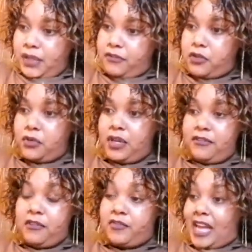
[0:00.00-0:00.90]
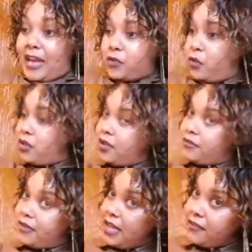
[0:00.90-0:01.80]
If you've done all
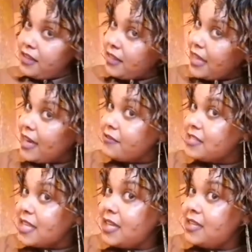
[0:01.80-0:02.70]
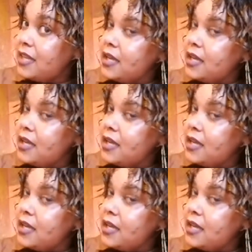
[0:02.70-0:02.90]
of everything that I've said,